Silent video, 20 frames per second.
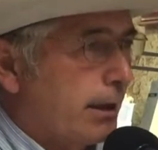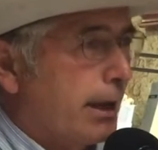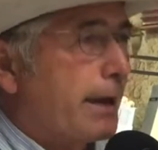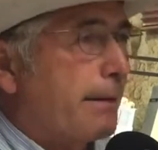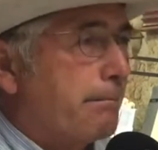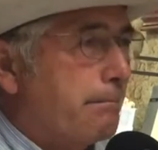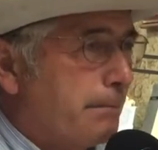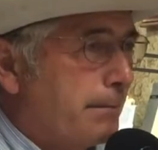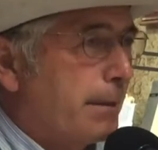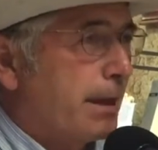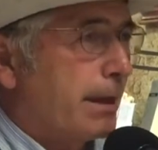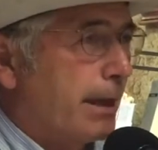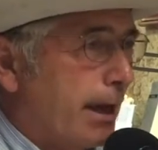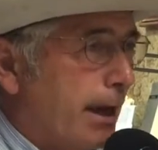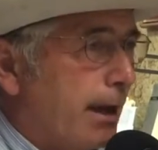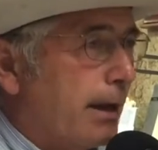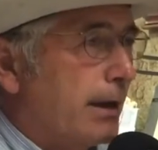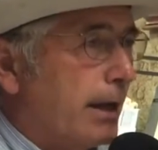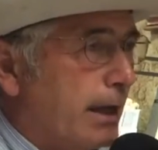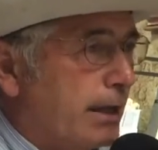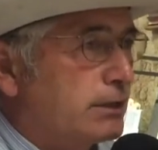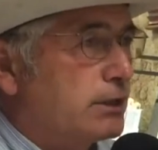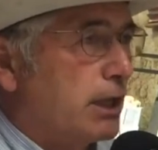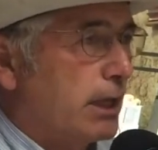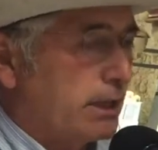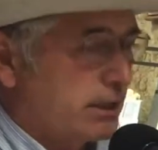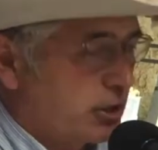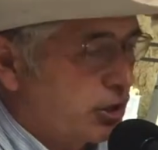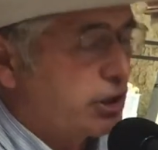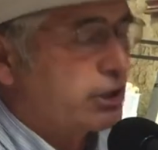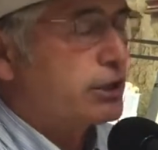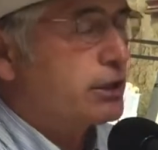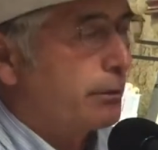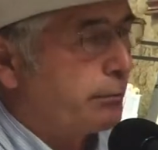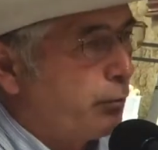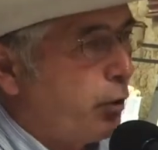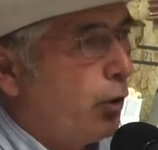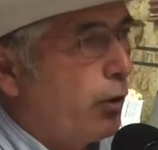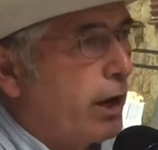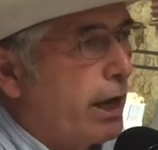Yeah. It's just
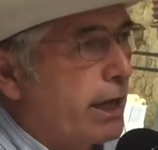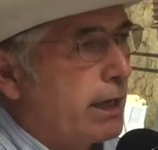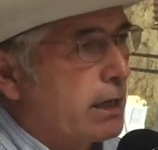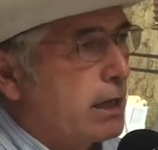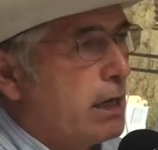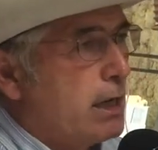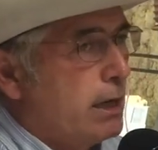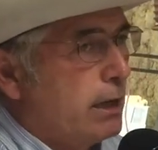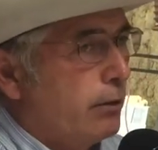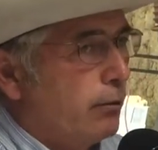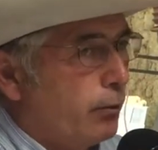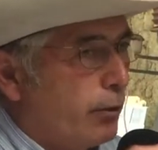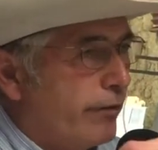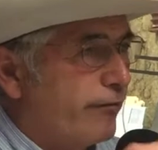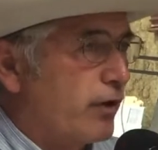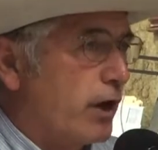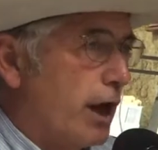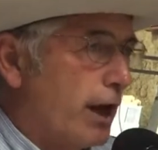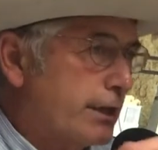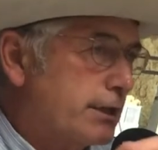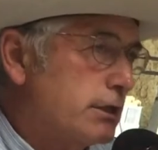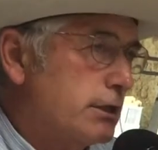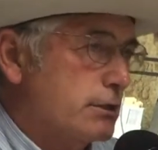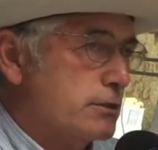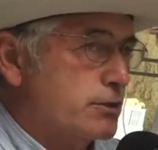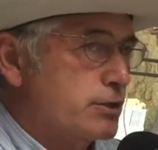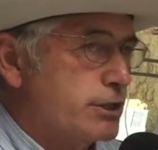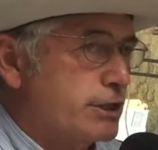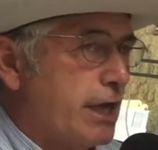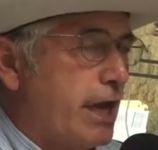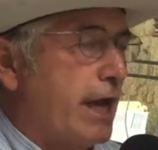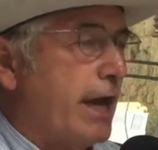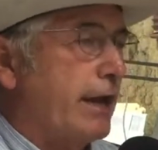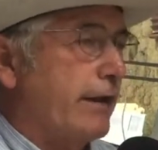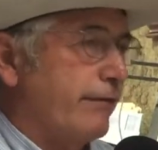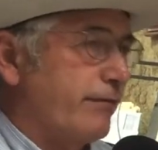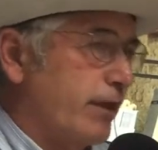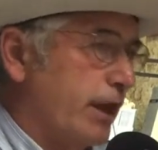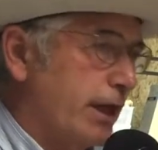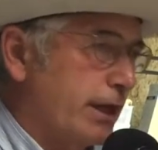a point. We've got to
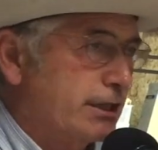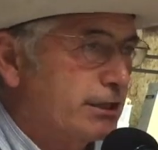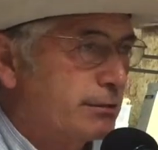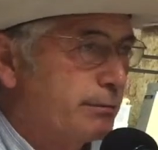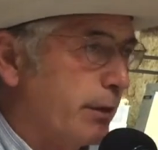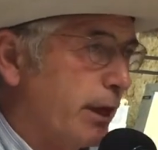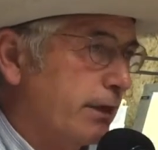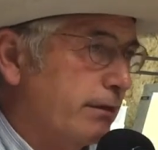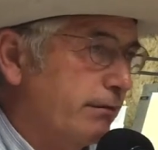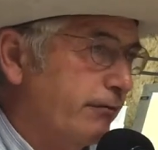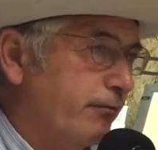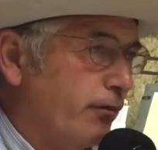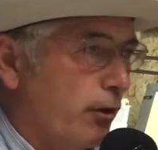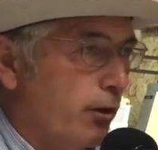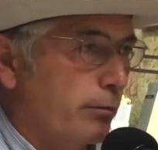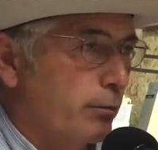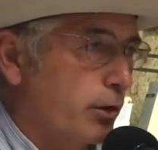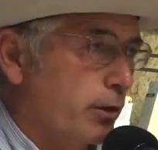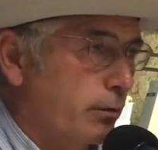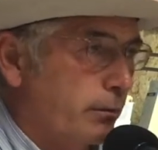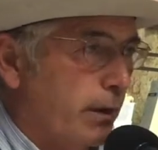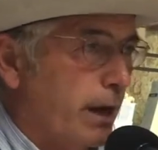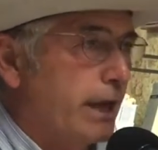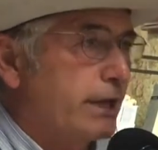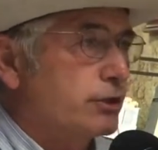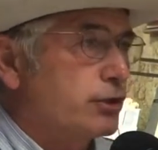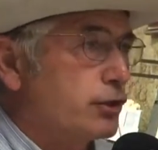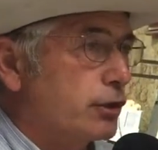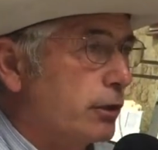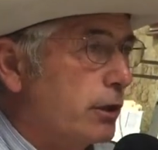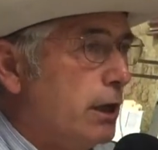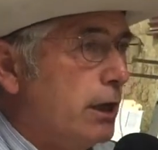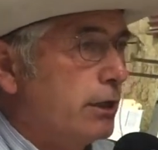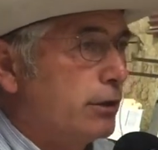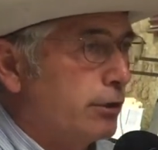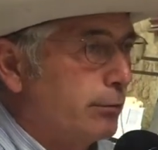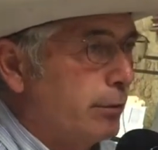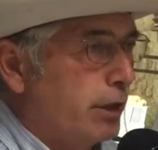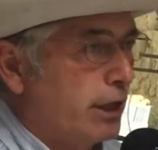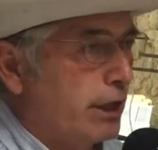understand if they expect the farmer and rancher
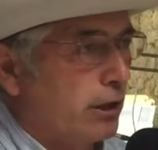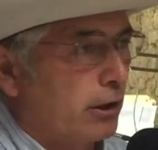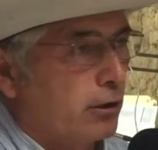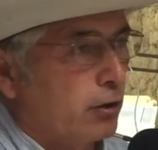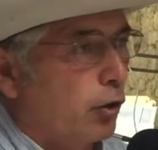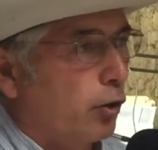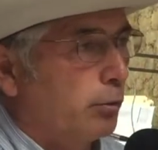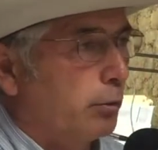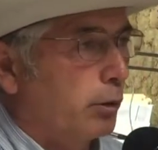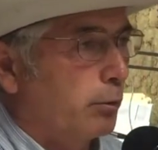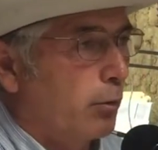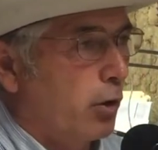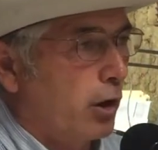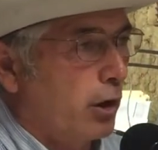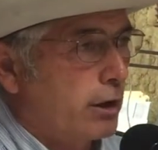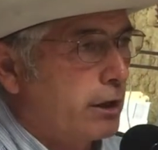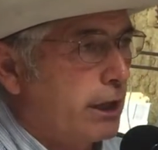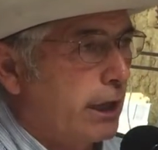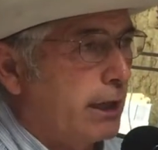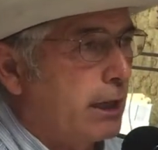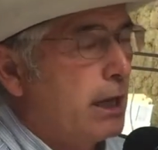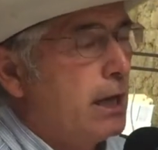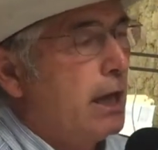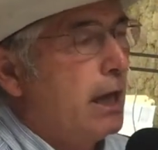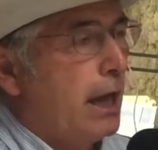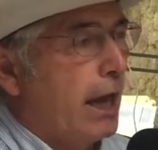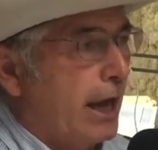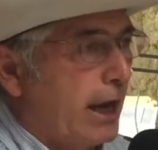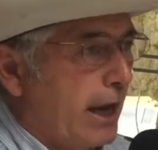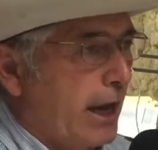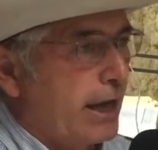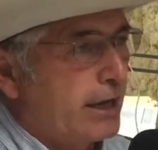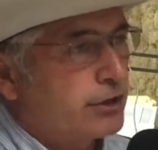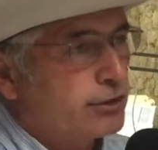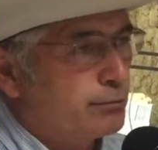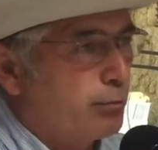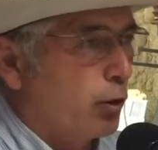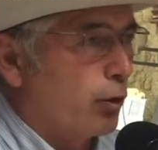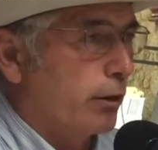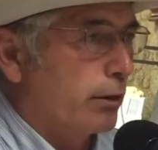to be in a global market and
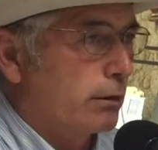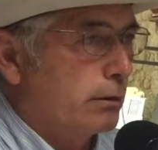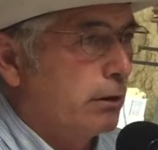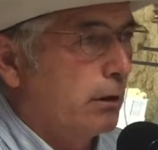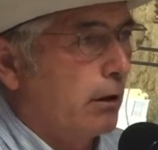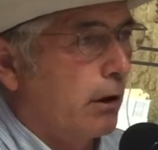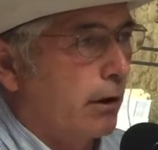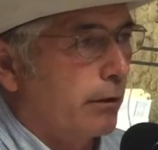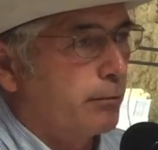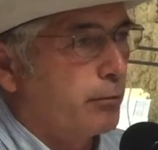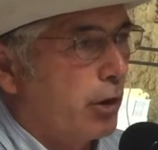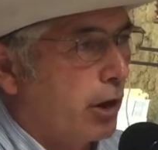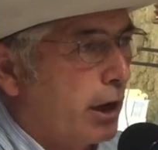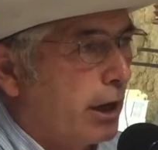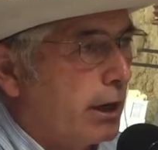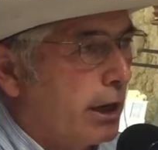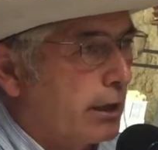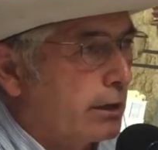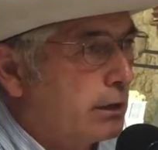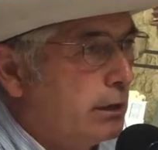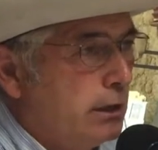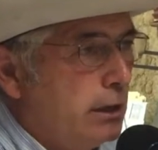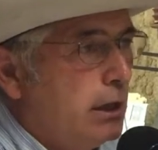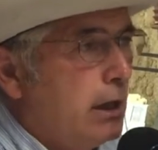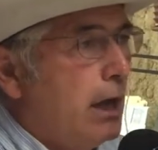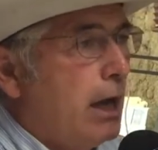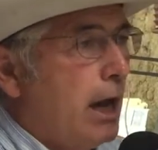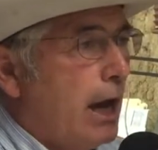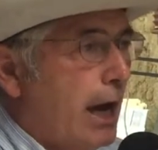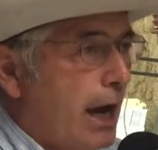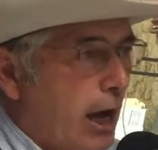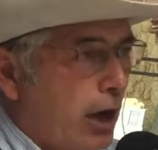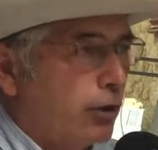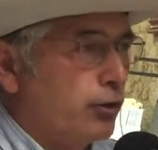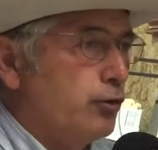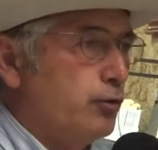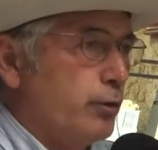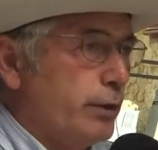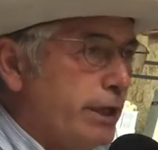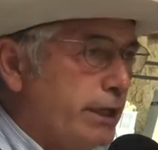export our product, how
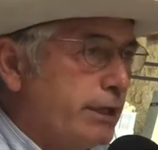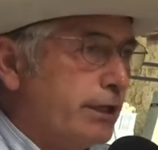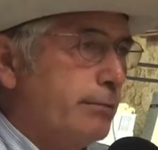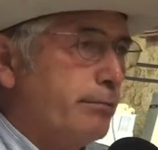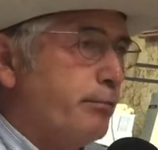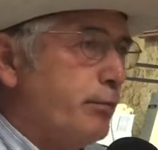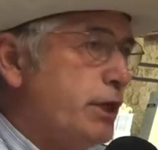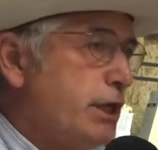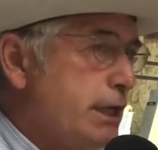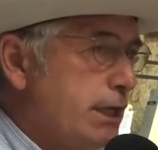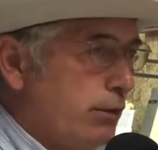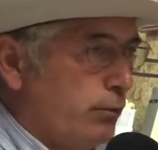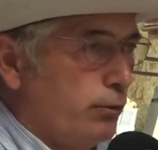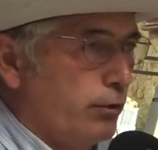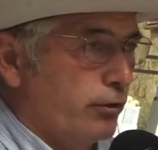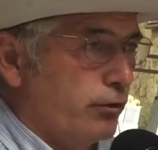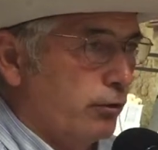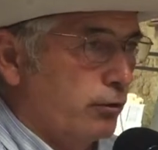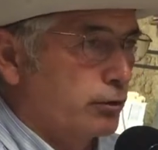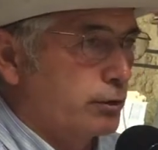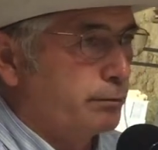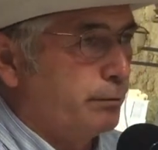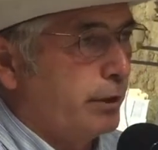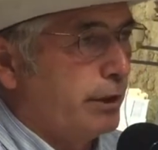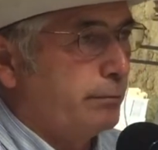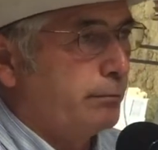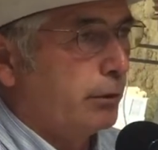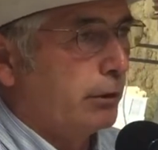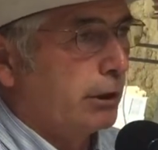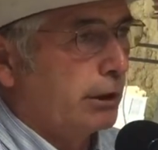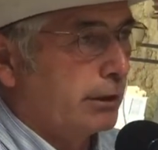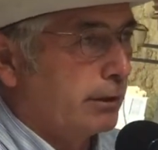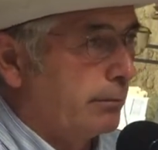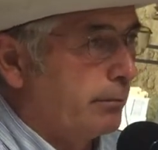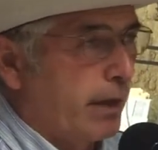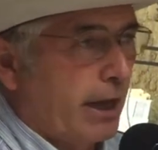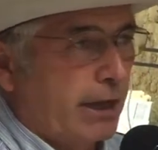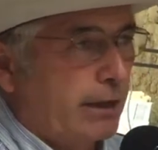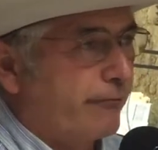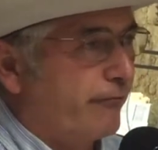do we compete with those people that
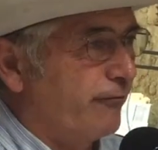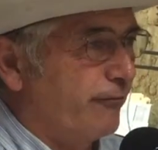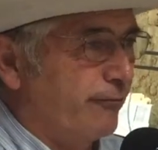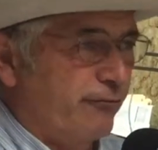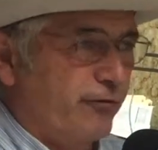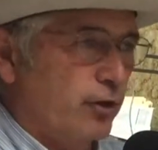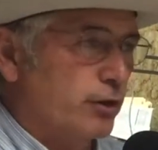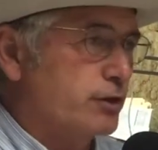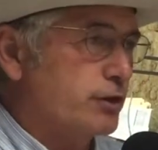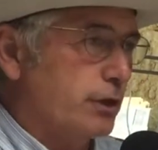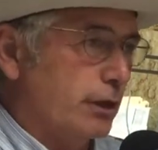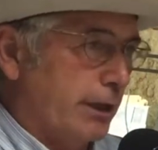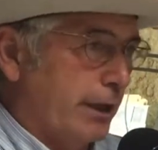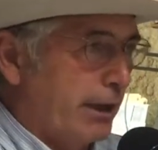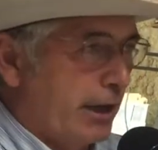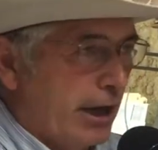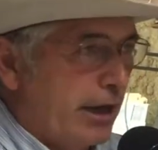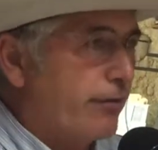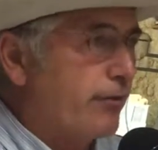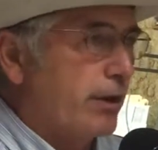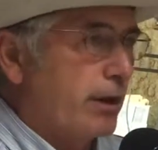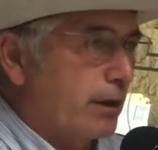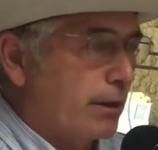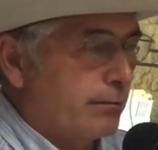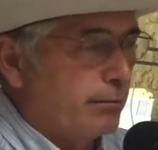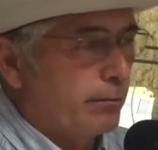make virtually nothing